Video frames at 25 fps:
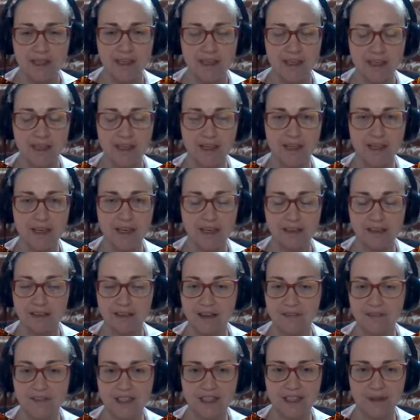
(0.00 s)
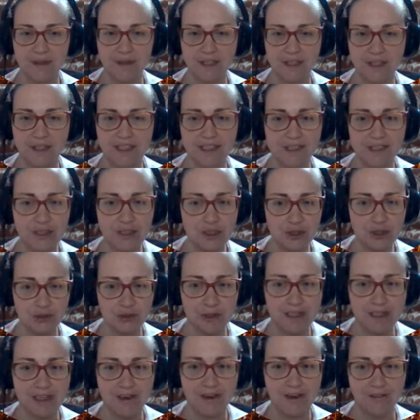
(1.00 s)
Uh, I loved it. I would eat it
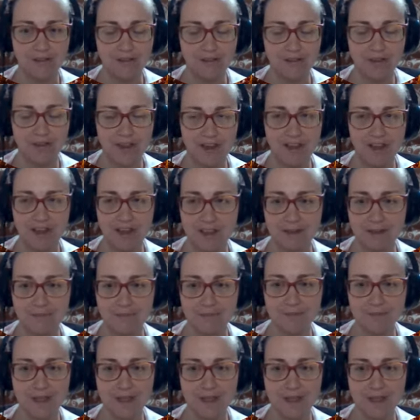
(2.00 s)
straight out of the uh,